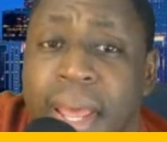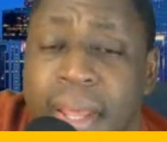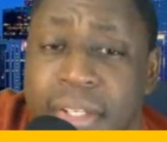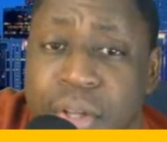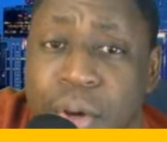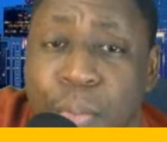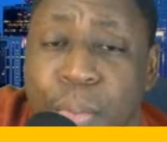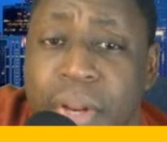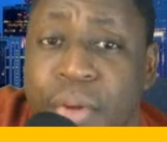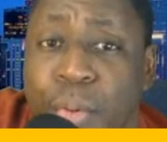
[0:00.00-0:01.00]
So, but
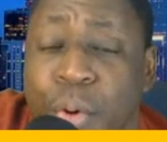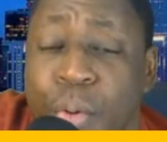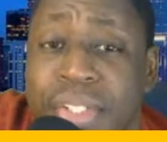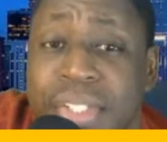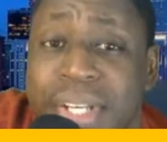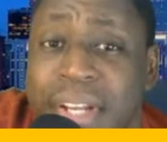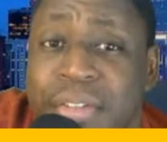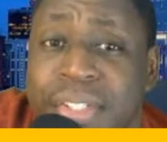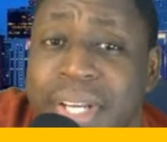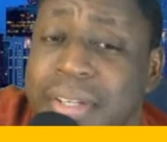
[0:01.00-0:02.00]
if you were going into the energy
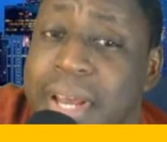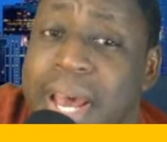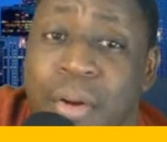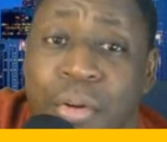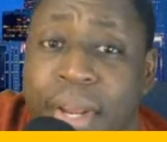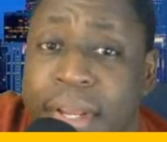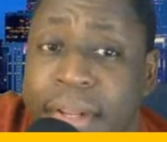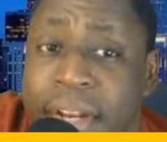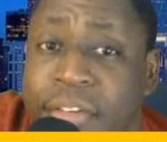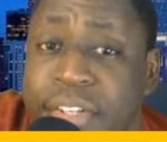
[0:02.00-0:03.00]
sector, I don't know that
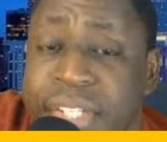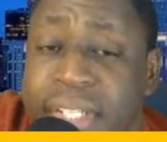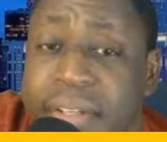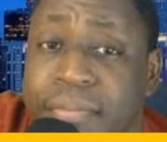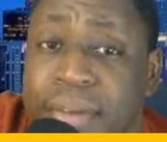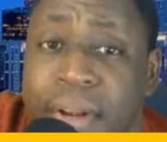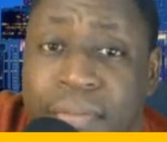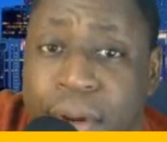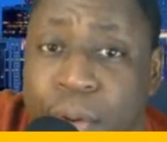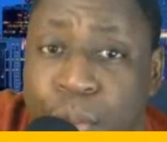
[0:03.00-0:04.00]
energy sector very,
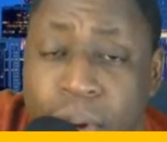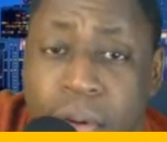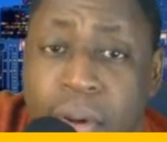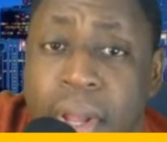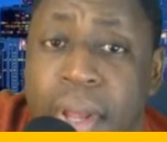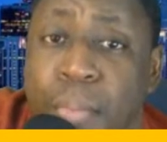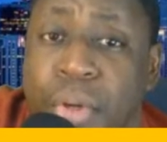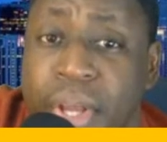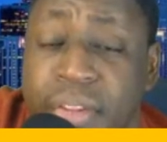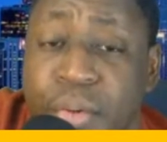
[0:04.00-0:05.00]
very well, but
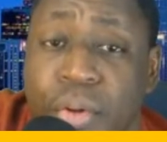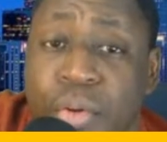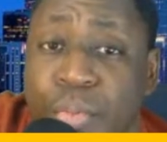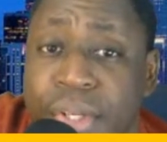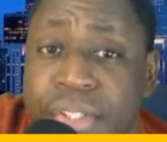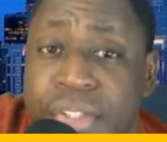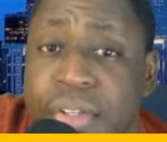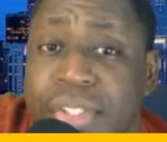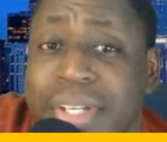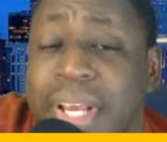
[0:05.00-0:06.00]
you have to do a little
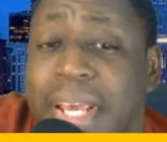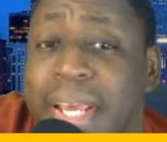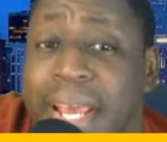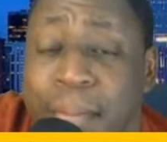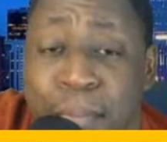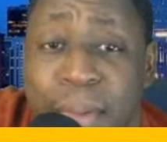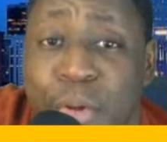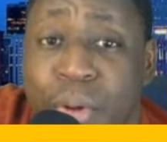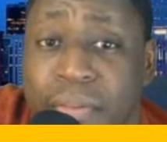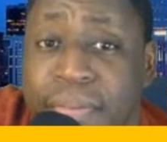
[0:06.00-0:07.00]
research and maybe
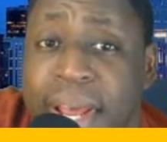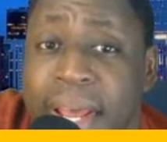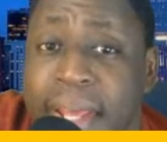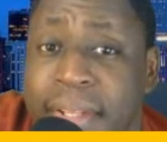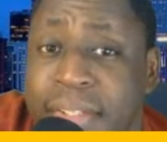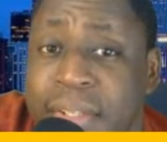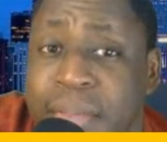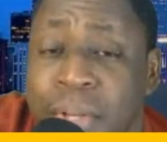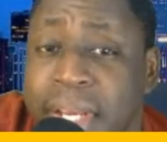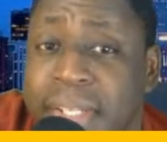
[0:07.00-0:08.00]
you can find some
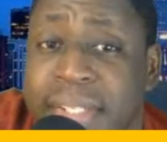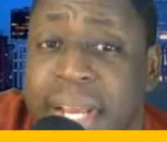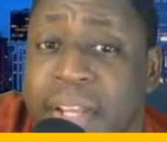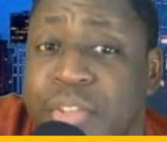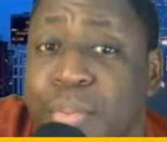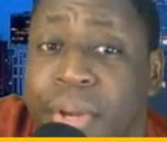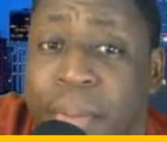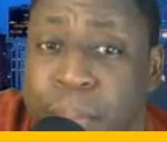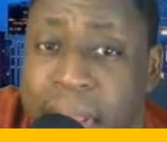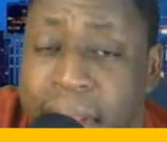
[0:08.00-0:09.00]
nuggets that can spring
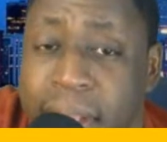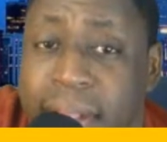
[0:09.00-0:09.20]
back.